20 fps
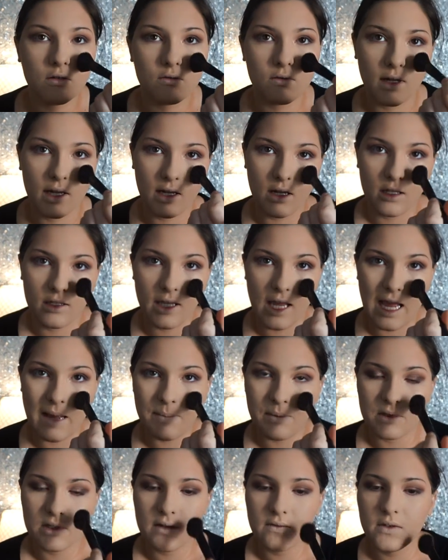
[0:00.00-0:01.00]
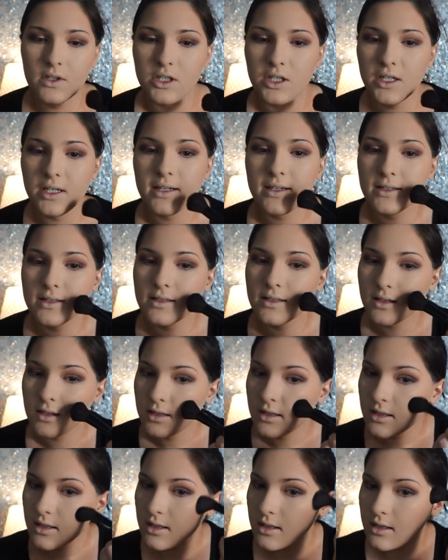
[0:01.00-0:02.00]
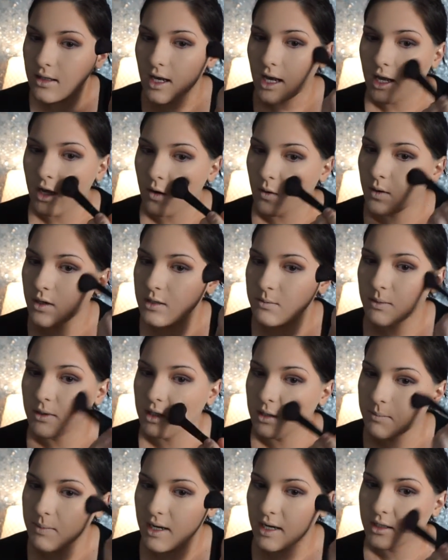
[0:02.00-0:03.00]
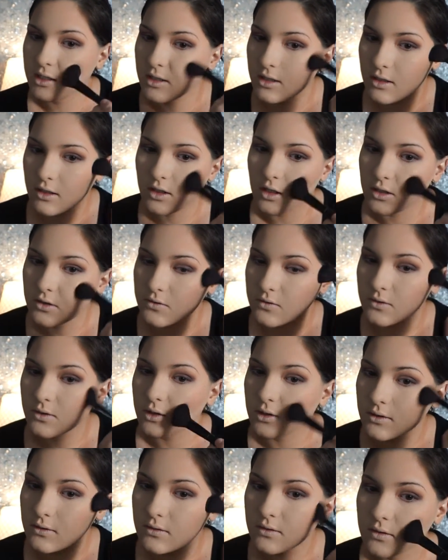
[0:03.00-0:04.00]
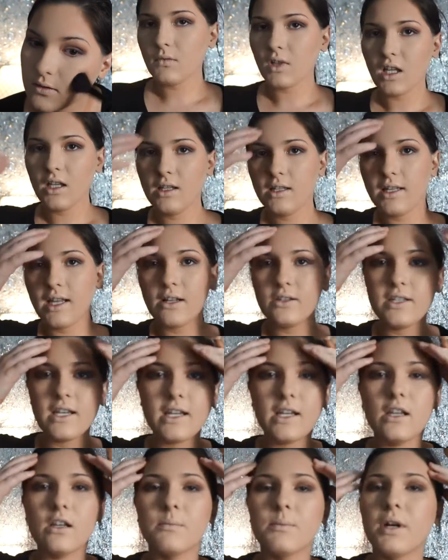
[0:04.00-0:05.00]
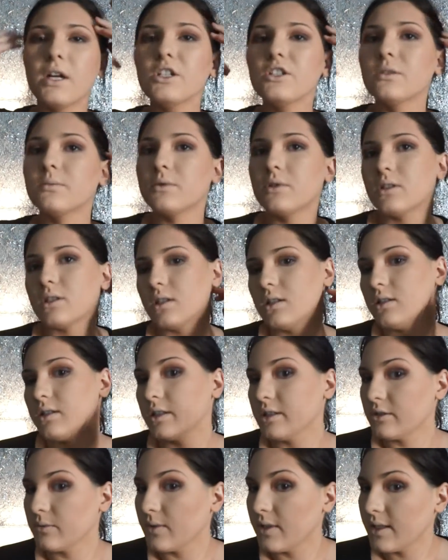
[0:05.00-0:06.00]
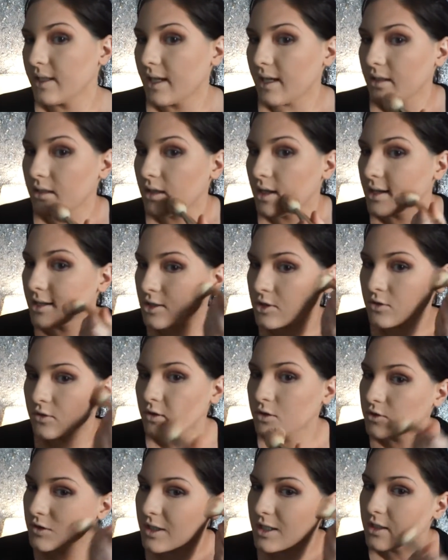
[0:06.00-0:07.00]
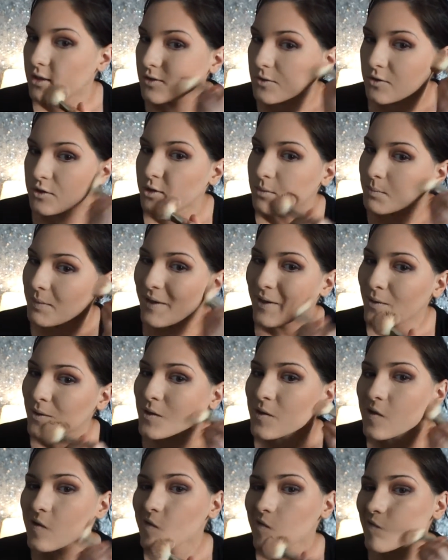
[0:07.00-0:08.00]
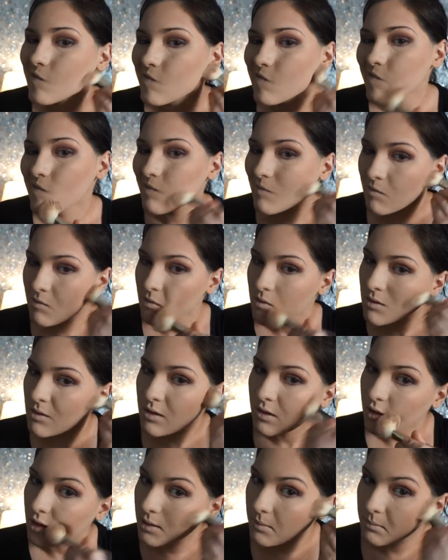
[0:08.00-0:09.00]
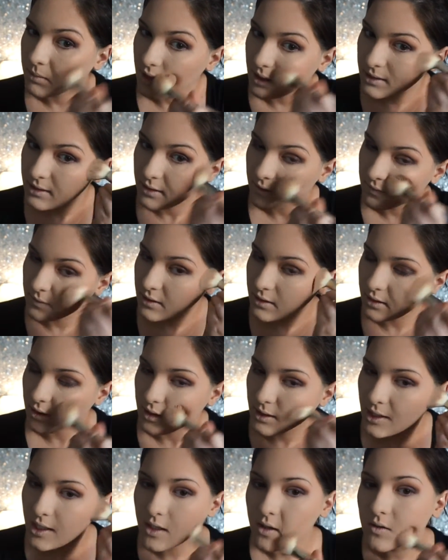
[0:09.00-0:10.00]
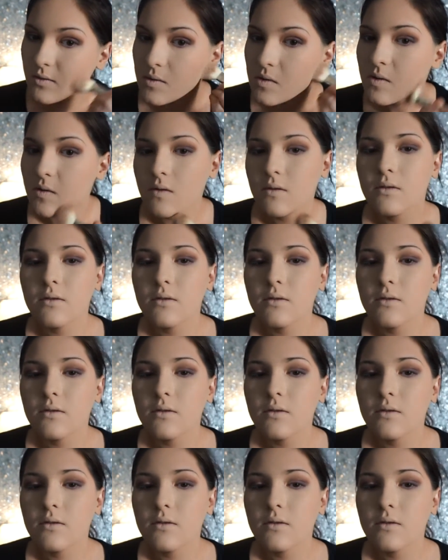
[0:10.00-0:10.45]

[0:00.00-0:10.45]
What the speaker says: right on the apples of the cheeks. I always blend it back to the contour. Now taking a brush, I'm just going to dust away that extra translucent powder and blend everything out.